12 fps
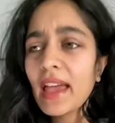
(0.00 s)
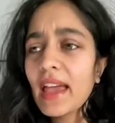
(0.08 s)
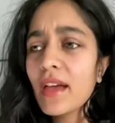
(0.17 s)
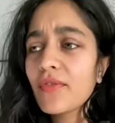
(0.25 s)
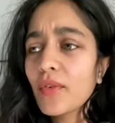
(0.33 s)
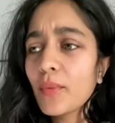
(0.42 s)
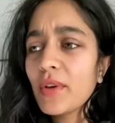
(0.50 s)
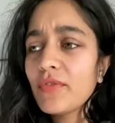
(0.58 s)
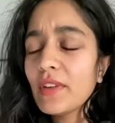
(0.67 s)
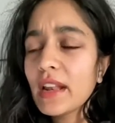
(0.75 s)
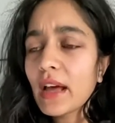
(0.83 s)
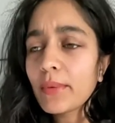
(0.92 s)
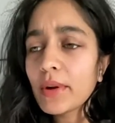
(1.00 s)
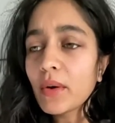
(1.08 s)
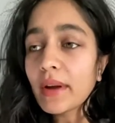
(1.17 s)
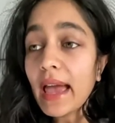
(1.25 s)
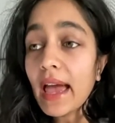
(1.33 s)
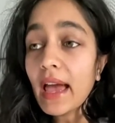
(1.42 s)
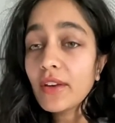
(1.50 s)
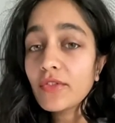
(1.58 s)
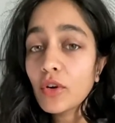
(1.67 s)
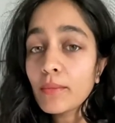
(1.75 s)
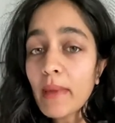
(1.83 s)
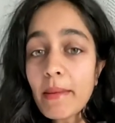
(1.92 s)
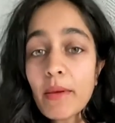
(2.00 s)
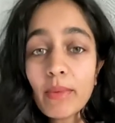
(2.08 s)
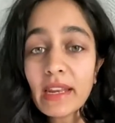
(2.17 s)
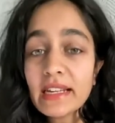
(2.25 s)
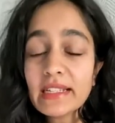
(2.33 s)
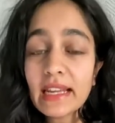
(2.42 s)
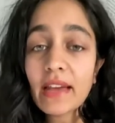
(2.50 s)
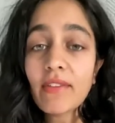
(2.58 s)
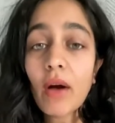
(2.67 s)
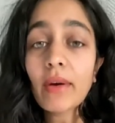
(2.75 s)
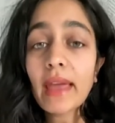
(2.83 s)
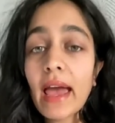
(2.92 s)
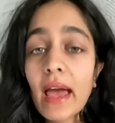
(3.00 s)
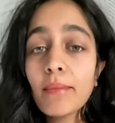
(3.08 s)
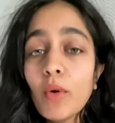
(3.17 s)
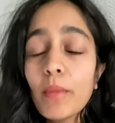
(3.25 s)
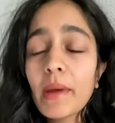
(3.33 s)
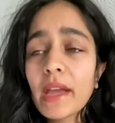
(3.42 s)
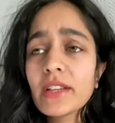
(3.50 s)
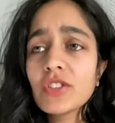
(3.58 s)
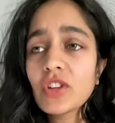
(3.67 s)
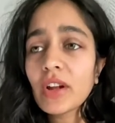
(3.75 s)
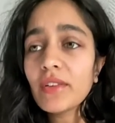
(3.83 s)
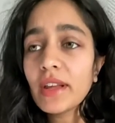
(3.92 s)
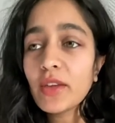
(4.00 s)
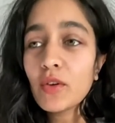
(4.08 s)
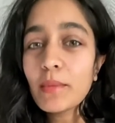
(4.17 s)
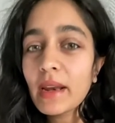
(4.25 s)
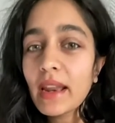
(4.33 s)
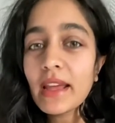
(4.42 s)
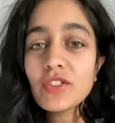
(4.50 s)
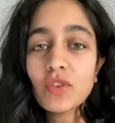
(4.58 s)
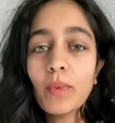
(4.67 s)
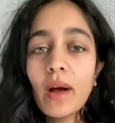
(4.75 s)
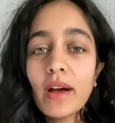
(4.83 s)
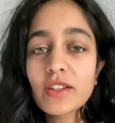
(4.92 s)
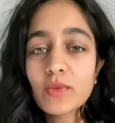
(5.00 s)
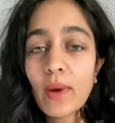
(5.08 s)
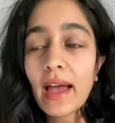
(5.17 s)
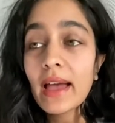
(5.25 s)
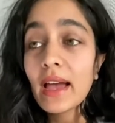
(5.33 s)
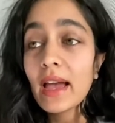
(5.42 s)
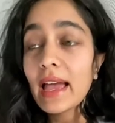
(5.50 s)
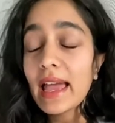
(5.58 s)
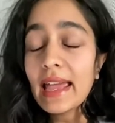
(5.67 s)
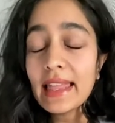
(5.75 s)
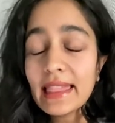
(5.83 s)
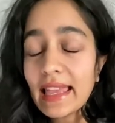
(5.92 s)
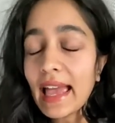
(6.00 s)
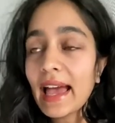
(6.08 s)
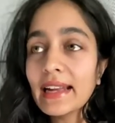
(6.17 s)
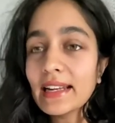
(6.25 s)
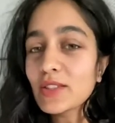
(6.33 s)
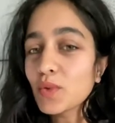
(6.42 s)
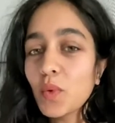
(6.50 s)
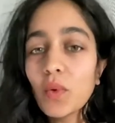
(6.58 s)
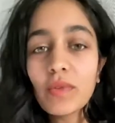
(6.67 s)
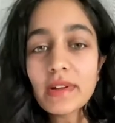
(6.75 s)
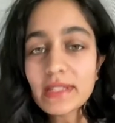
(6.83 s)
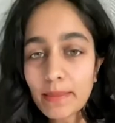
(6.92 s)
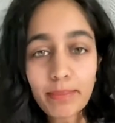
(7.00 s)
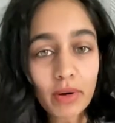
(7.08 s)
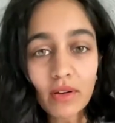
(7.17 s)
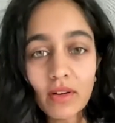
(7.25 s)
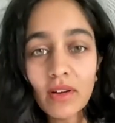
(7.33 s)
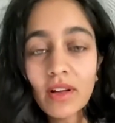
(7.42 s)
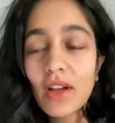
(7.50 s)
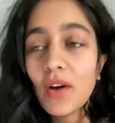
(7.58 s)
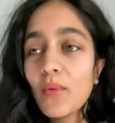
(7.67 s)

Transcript: If we feel like we're not cared for, maybe we need to give out care more, because generally human nature works where in the end, it's all reciprocal.